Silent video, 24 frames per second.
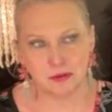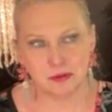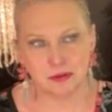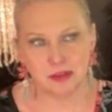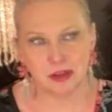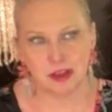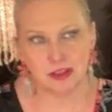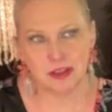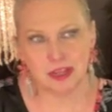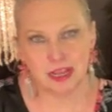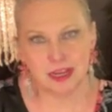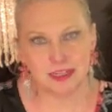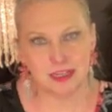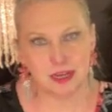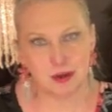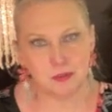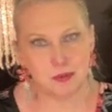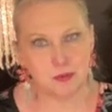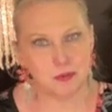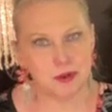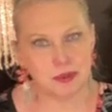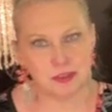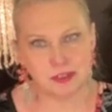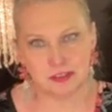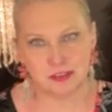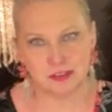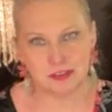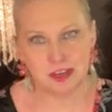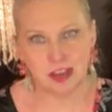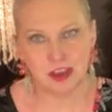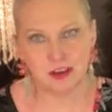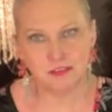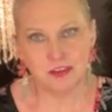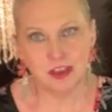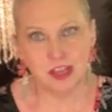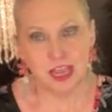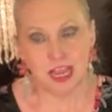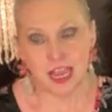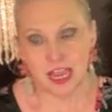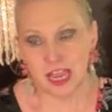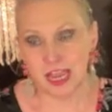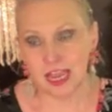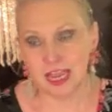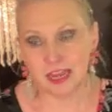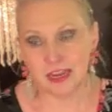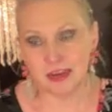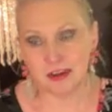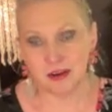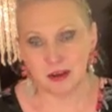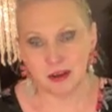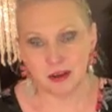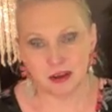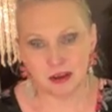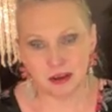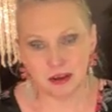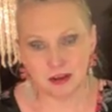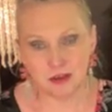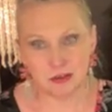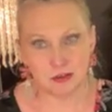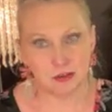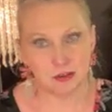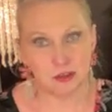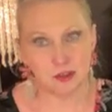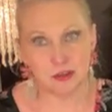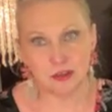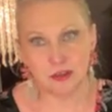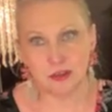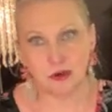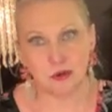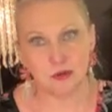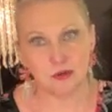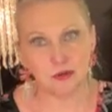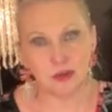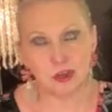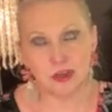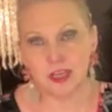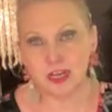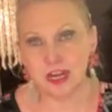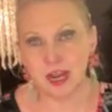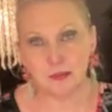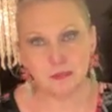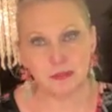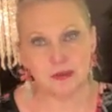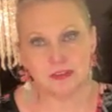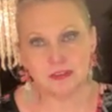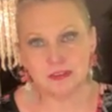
collect up a bunch of stuff and, look it up and